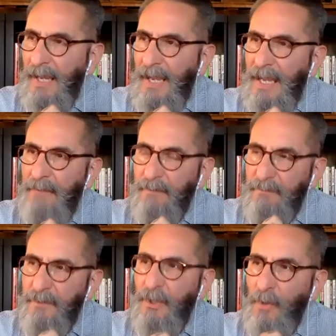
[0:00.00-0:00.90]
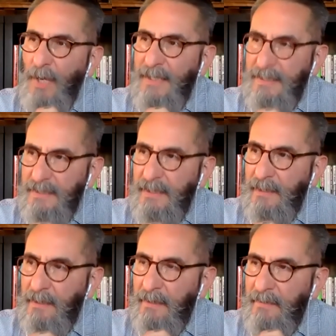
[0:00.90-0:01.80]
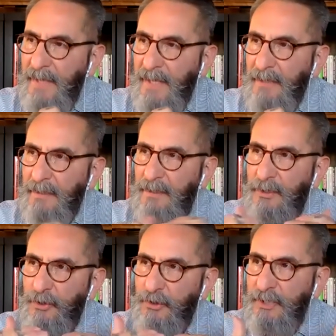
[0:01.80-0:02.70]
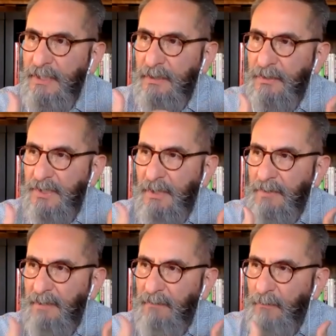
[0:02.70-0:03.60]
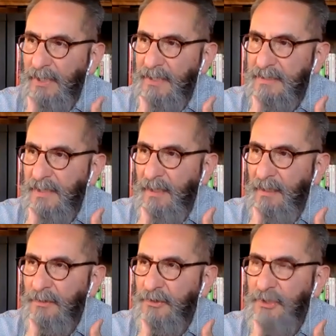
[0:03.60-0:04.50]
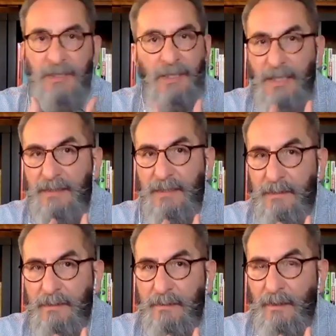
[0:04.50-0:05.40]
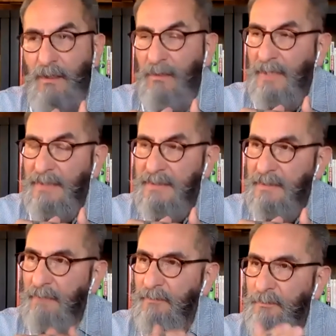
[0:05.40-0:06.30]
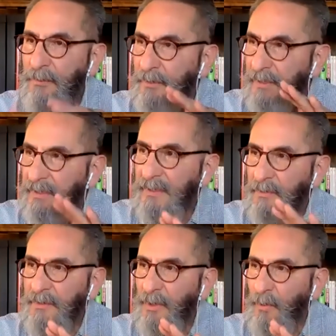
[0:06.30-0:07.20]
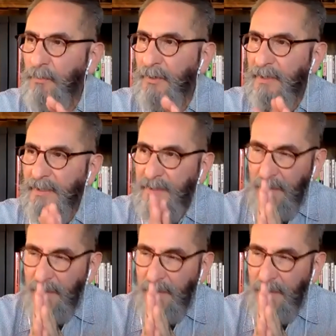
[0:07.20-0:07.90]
and with no idea that she and her son would ever reconcile, she collected all that stuff, put it into a notebook,